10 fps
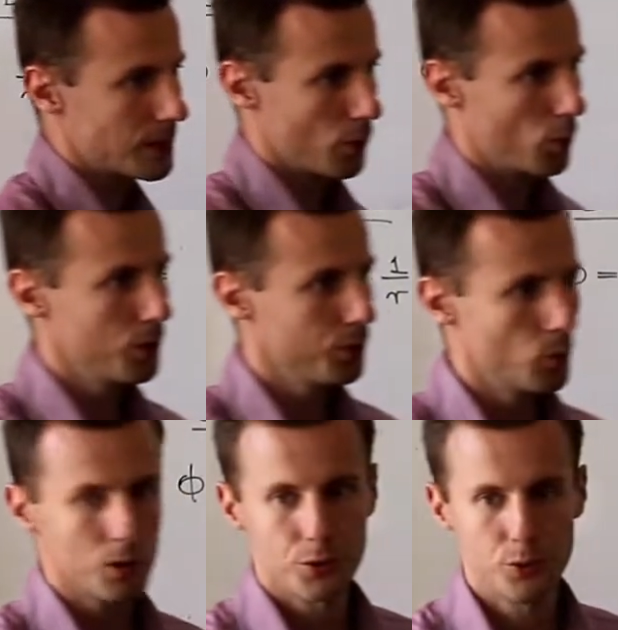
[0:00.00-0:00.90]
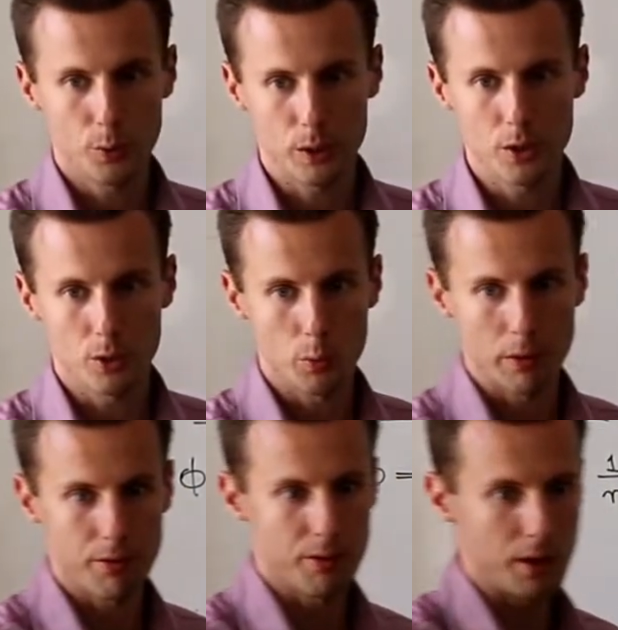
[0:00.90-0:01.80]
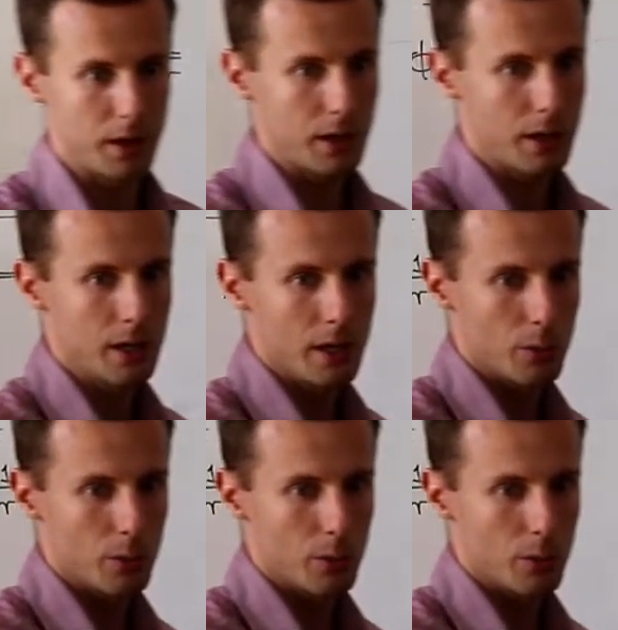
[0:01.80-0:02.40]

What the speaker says: So what do we do with the